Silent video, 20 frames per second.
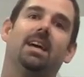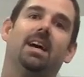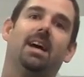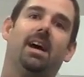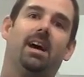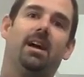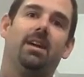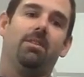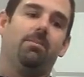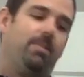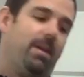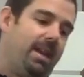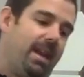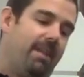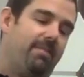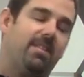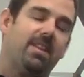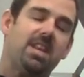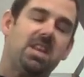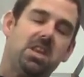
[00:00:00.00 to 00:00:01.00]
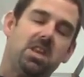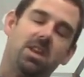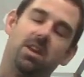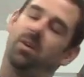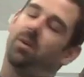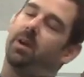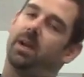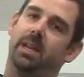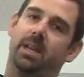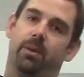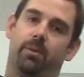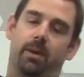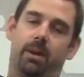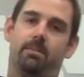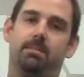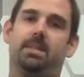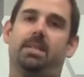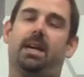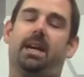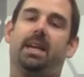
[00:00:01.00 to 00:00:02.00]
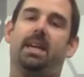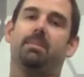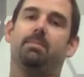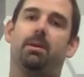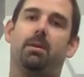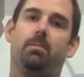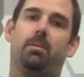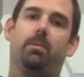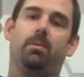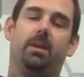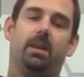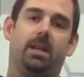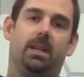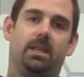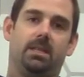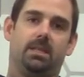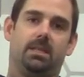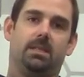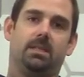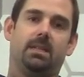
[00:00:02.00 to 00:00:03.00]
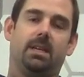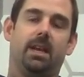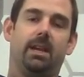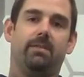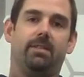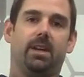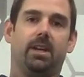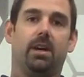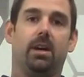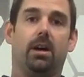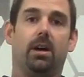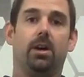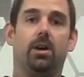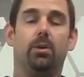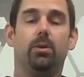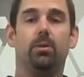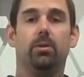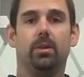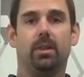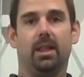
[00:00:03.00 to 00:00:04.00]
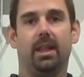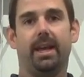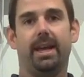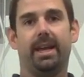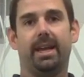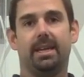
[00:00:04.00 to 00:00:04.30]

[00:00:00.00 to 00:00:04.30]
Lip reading: You might have no idea what I'm talking about, but what it is kind of a Kahoot-like